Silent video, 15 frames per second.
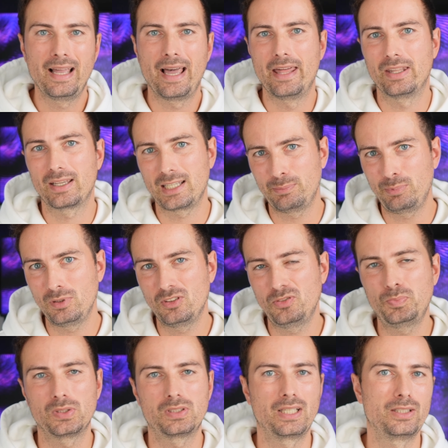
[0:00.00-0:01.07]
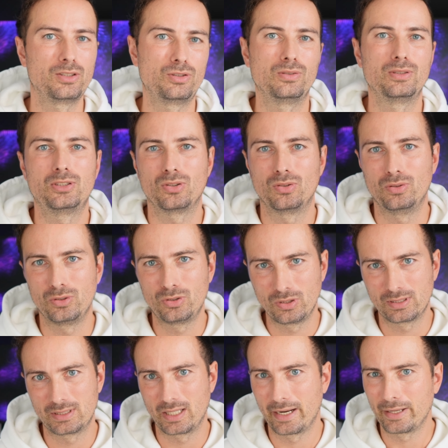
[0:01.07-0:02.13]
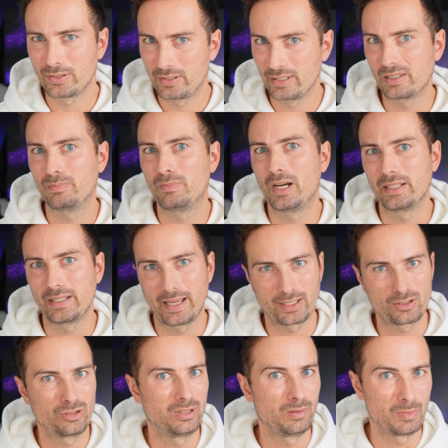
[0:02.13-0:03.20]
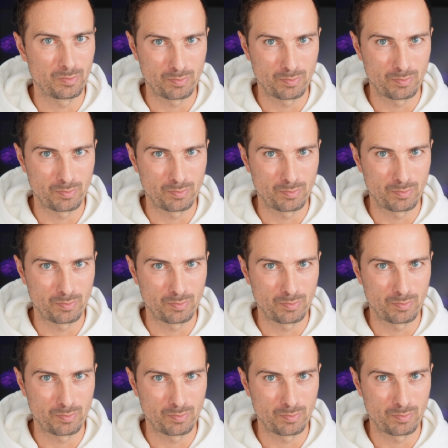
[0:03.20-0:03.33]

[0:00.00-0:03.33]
and a couple of potential solutions that I think might actually be